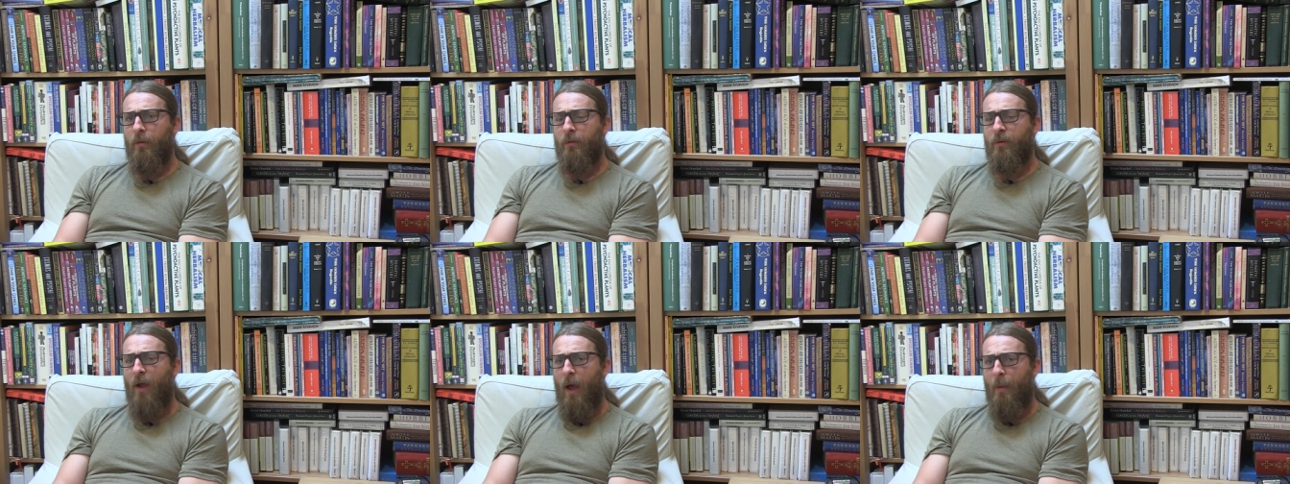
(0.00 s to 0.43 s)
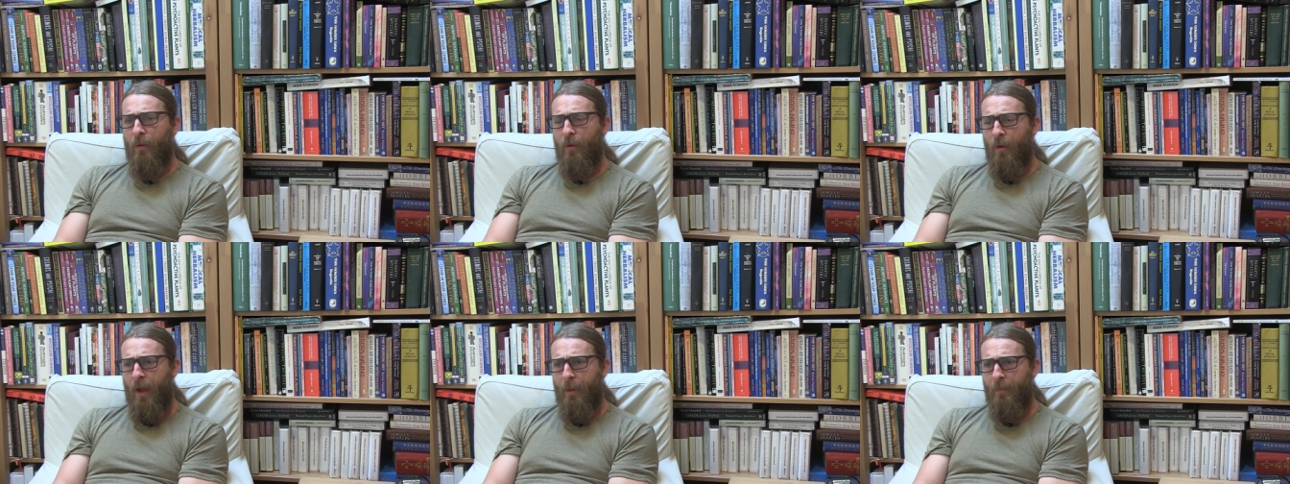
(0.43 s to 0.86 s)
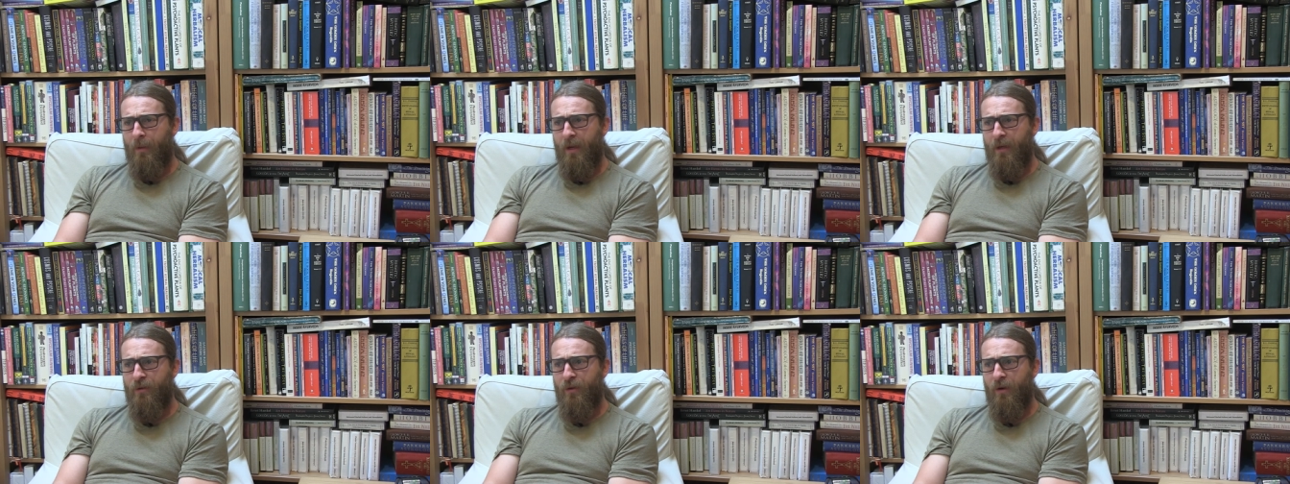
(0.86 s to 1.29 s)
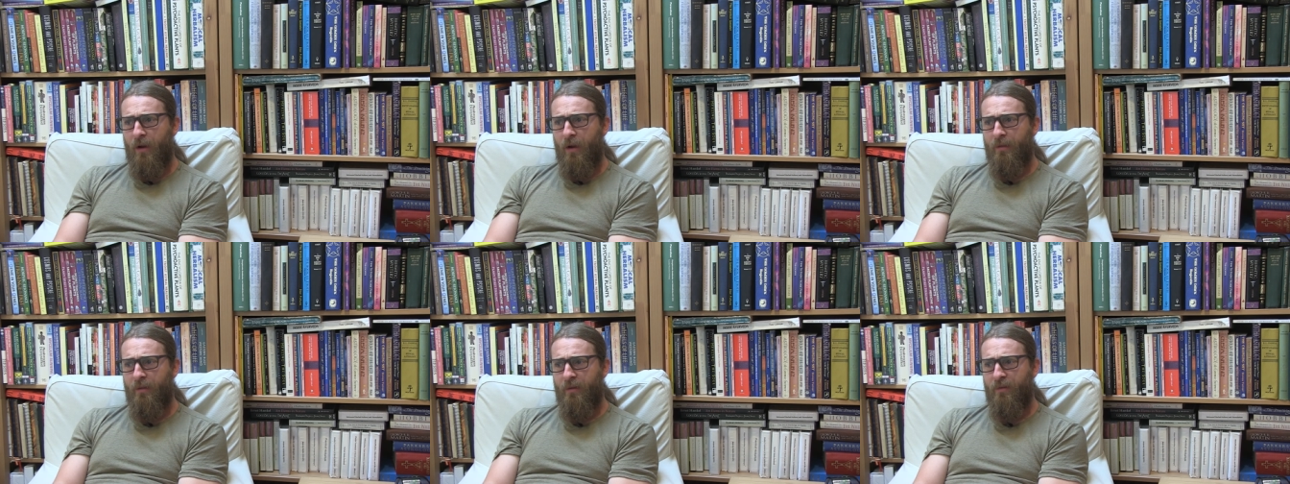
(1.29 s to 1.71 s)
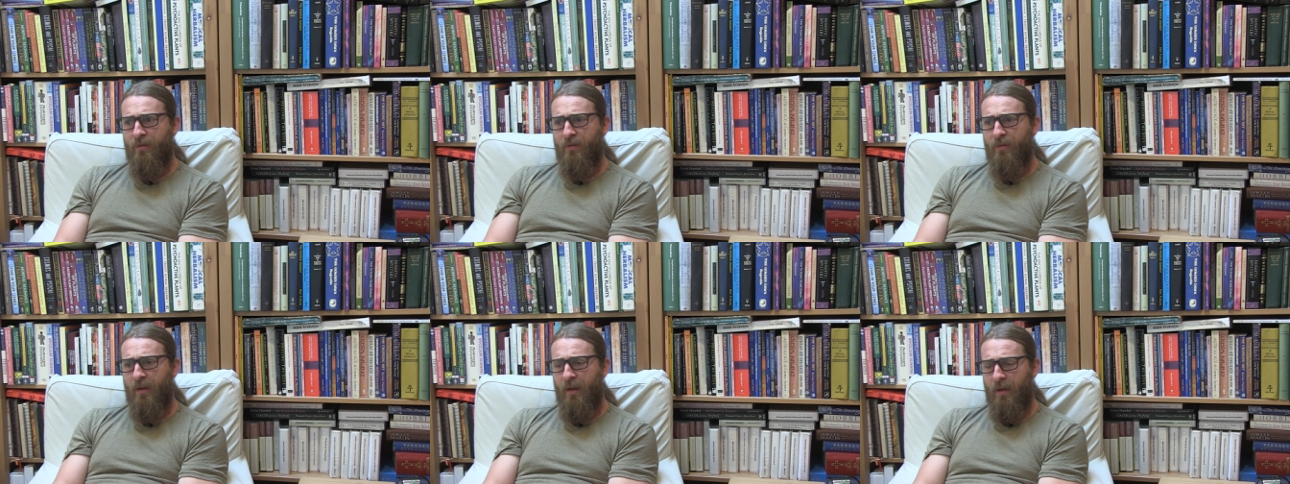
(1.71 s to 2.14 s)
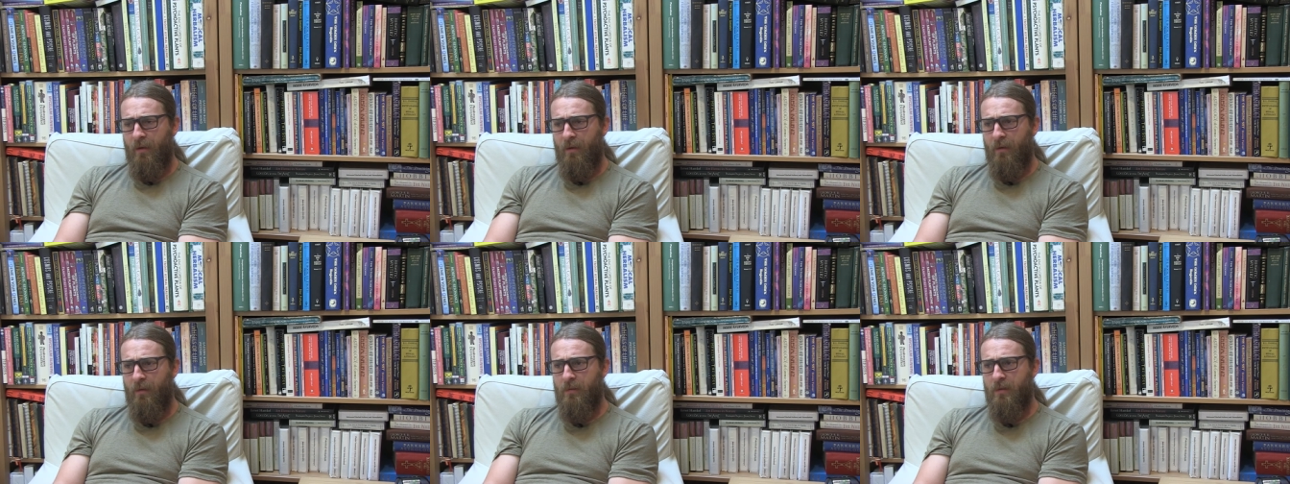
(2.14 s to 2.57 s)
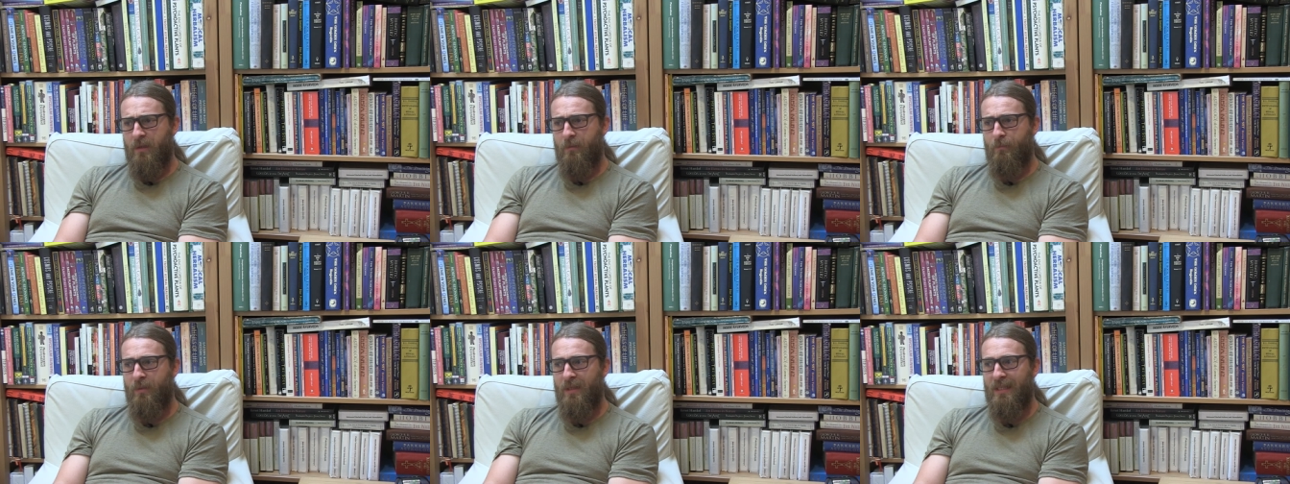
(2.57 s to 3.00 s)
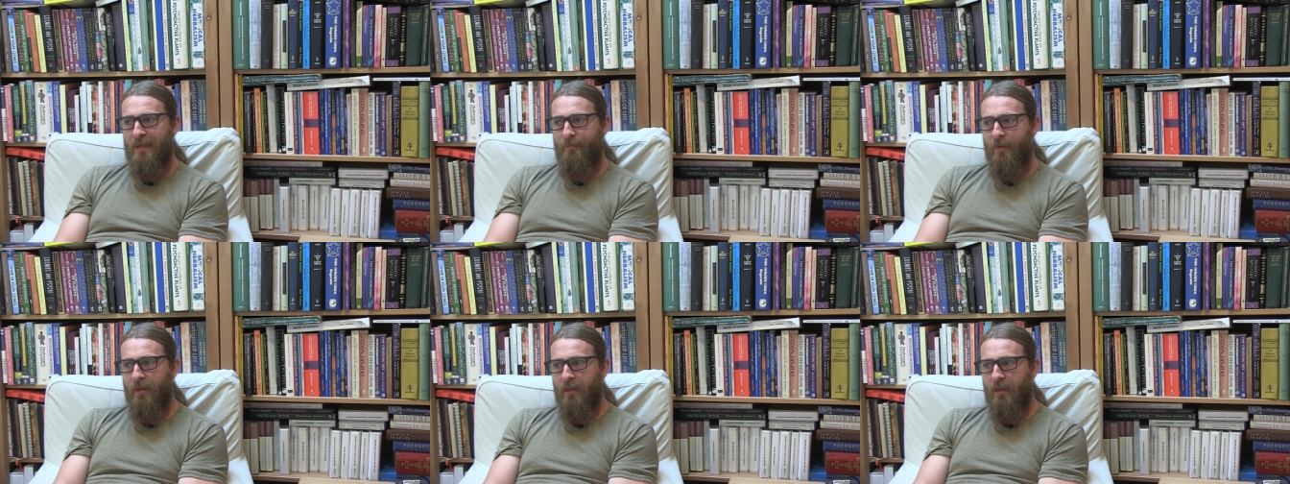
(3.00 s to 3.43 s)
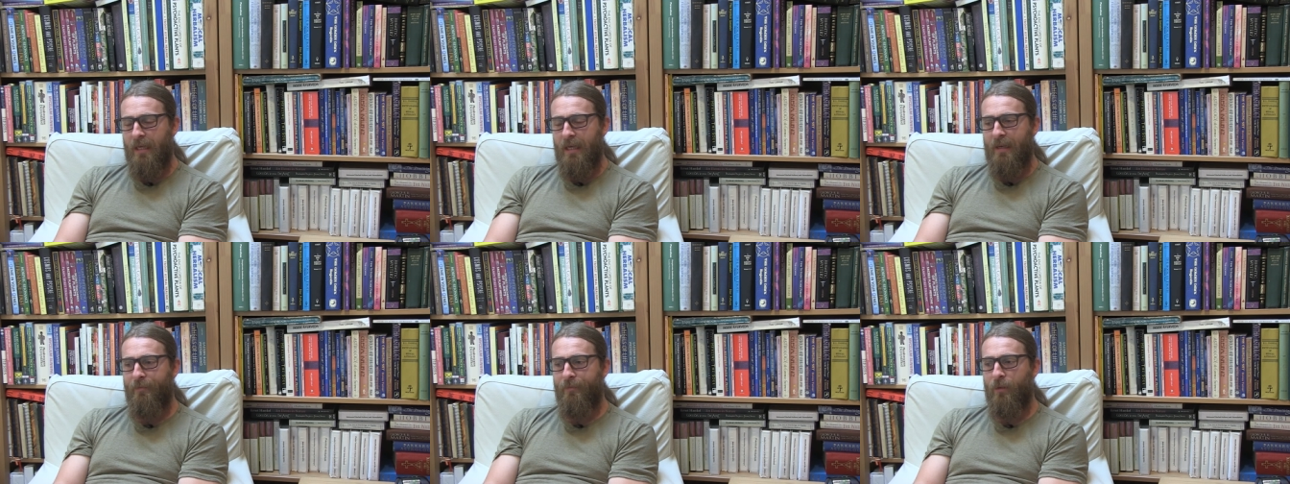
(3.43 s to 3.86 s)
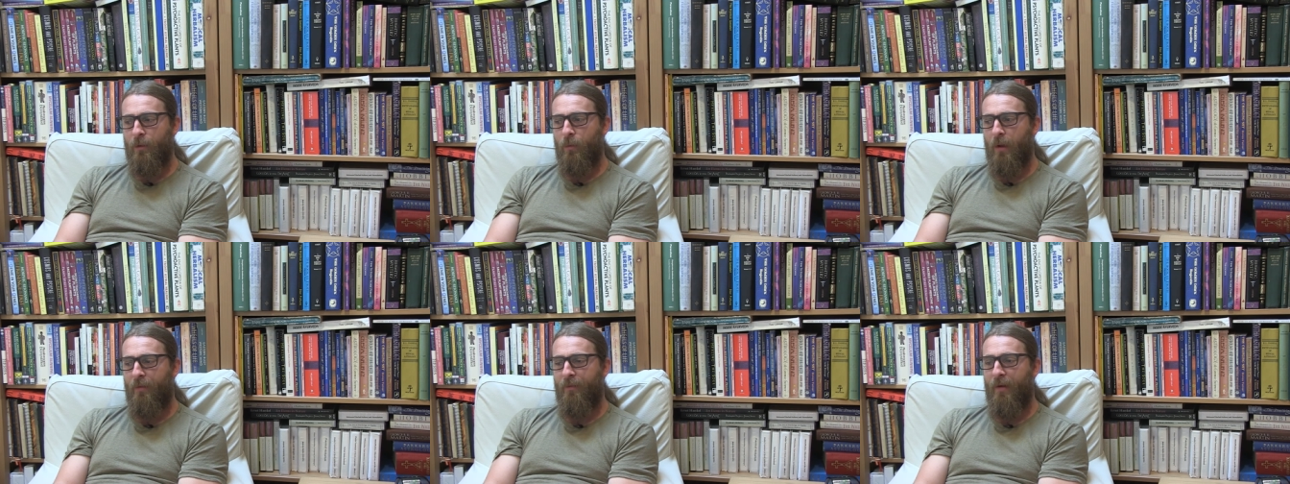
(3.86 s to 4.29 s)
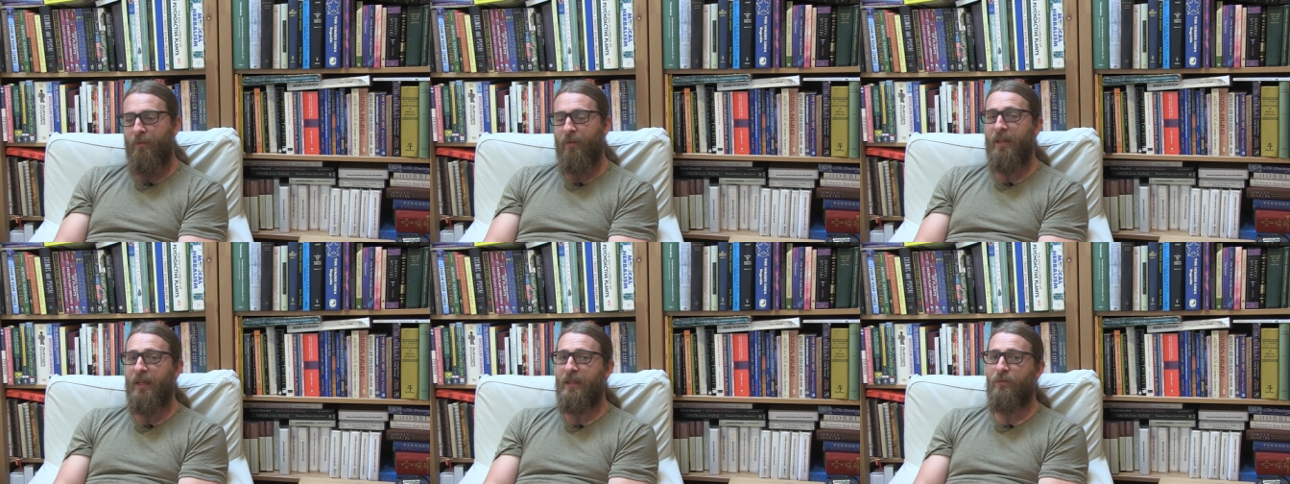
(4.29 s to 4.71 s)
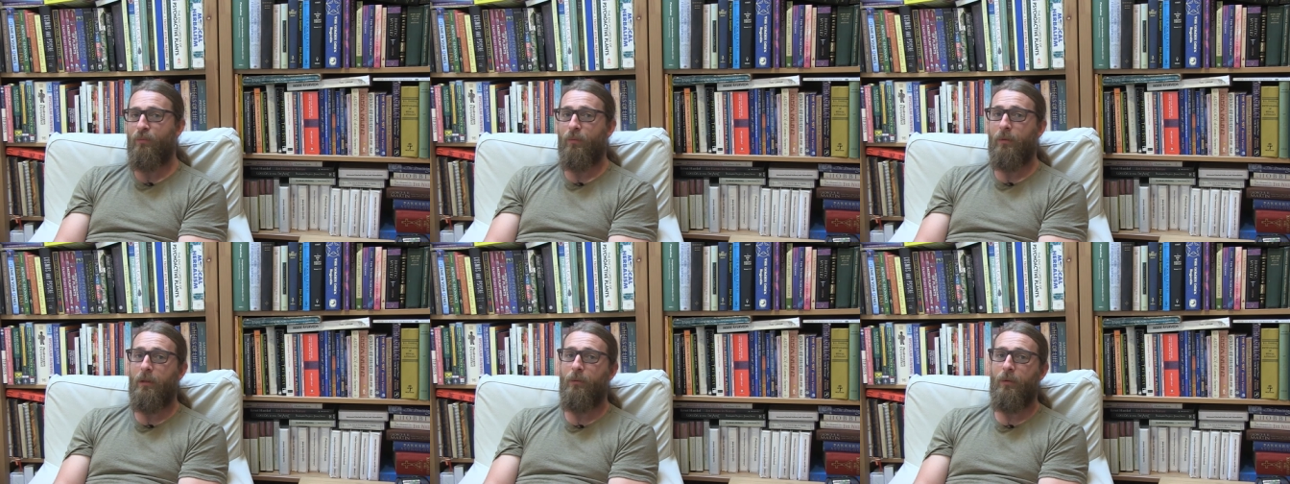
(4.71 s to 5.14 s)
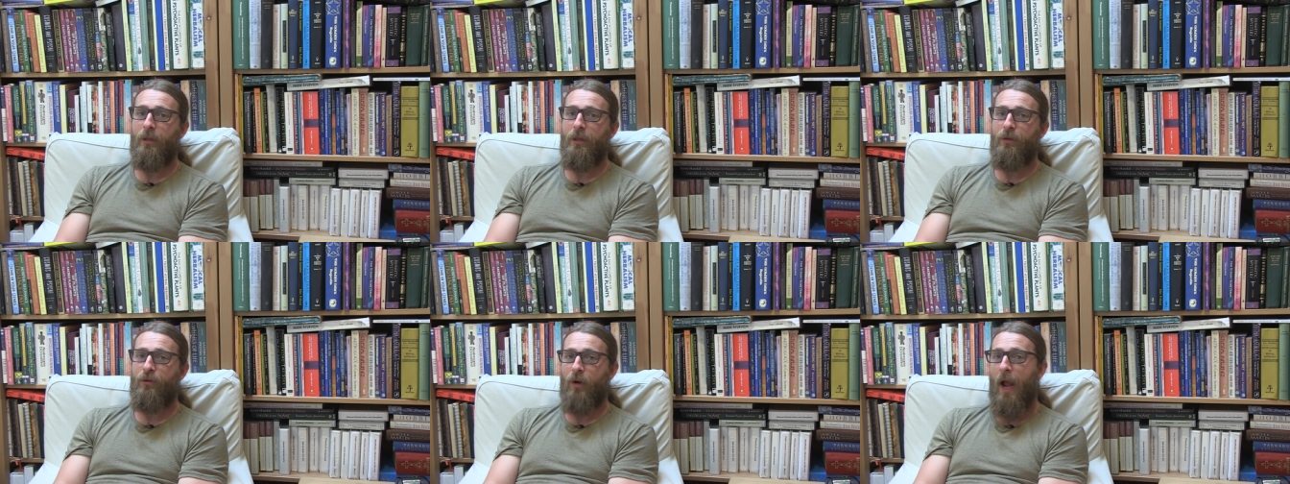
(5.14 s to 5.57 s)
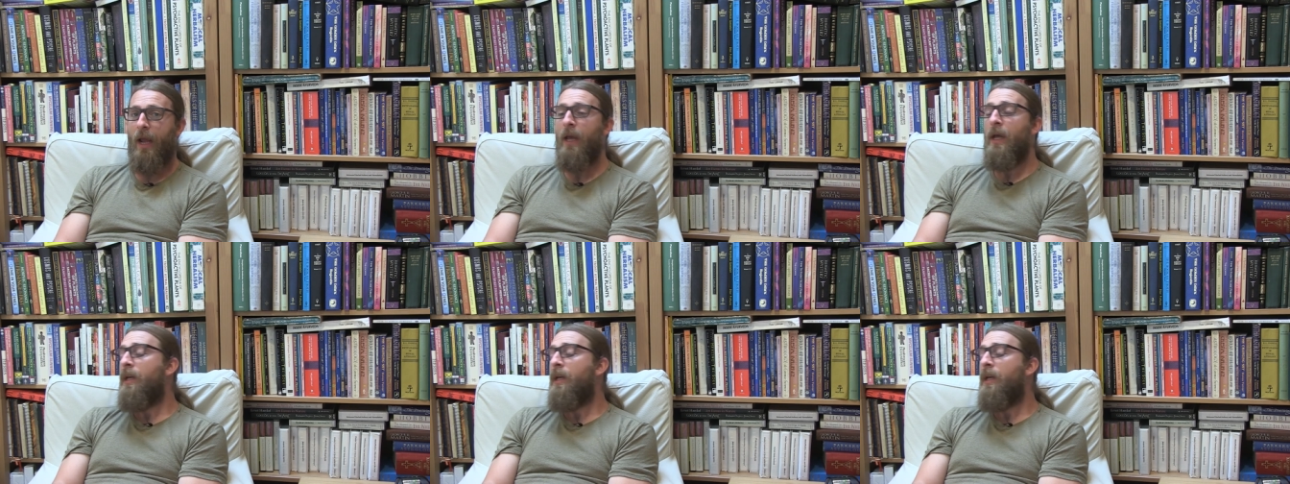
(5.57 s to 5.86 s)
topical application on the skin, specifically if the if everything's really really dry.